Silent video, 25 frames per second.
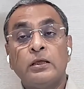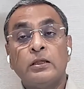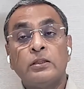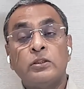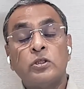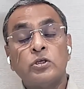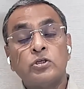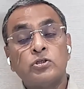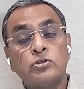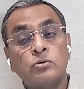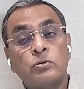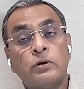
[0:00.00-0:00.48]

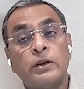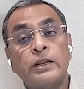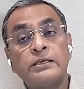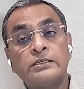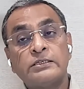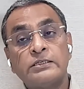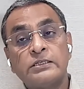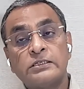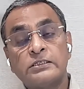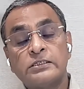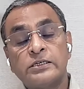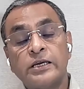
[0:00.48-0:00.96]
The
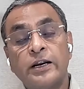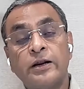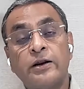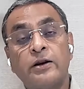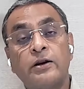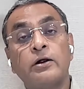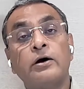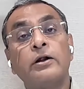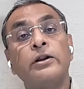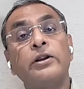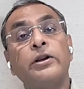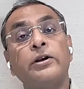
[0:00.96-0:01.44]
psoriasis can
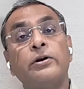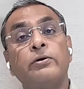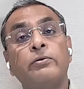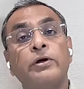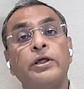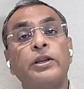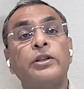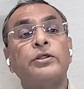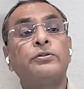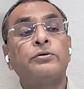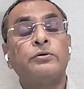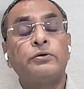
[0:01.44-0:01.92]
turn into
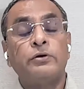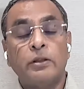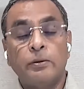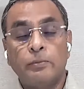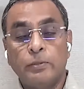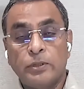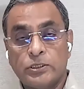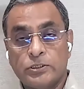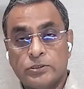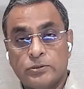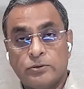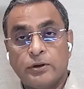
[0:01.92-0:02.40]

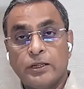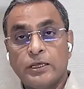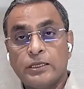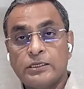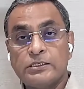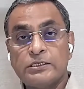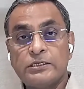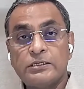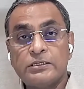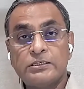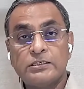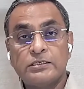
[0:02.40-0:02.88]
erythrodermic
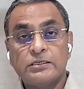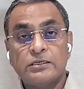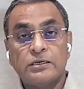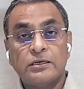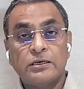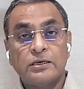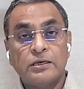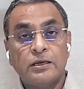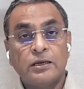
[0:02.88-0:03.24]
psoriasis.